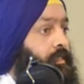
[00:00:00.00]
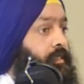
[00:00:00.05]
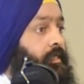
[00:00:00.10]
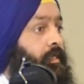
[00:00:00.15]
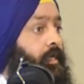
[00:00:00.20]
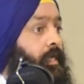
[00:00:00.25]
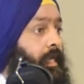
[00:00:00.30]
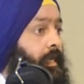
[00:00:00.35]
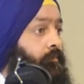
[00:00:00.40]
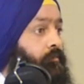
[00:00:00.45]

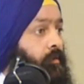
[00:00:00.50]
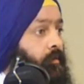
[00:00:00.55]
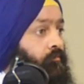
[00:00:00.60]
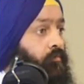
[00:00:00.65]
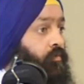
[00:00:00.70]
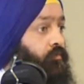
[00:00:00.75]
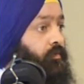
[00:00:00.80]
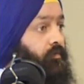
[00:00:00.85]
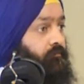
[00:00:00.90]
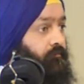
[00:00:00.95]
still keep them
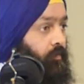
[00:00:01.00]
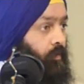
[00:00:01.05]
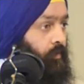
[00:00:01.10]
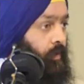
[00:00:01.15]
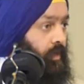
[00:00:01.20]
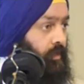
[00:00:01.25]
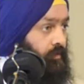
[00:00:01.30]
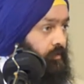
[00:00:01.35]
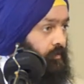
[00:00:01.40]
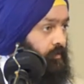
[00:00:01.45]
moving
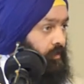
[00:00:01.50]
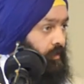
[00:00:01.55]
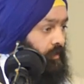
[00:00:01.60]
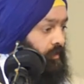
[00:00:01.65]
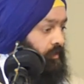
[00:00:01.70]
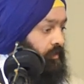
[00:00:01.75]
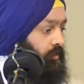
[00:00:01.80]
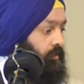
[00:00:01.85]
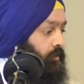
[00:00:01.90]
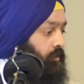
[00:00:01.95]
forward in their
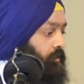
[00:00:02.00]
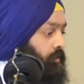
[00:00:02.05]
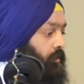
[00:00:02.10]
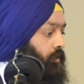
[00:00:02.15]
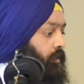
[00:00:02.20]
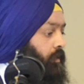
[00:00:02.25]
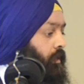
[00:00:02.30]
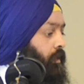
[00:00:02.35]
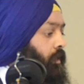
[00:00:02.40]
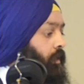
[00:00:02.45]
sikhi.
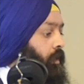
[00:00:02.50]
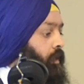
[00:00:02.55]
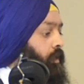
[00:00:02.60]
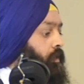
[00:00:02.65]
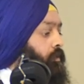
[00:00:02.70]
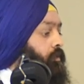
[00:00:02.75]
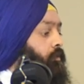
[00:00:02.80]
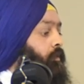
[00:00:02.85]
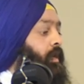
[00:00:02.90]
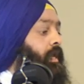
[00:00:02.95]
So